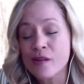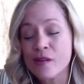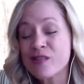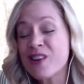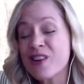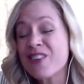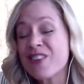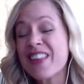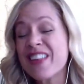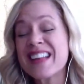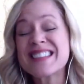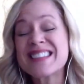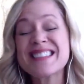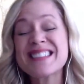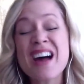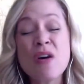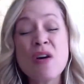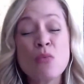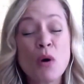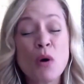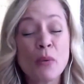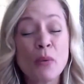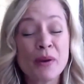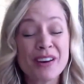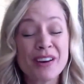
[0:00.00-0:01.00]
That's not
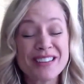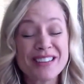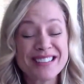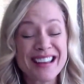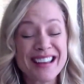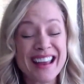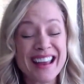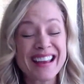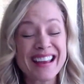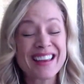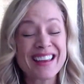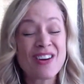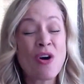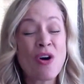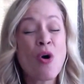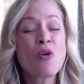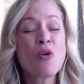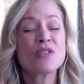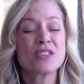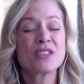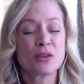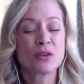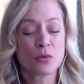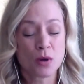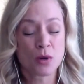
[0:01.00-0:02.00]
what we are saying at all,
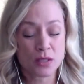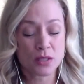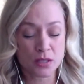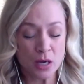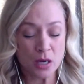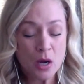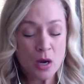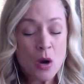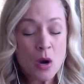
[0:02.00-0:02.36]
dear ones.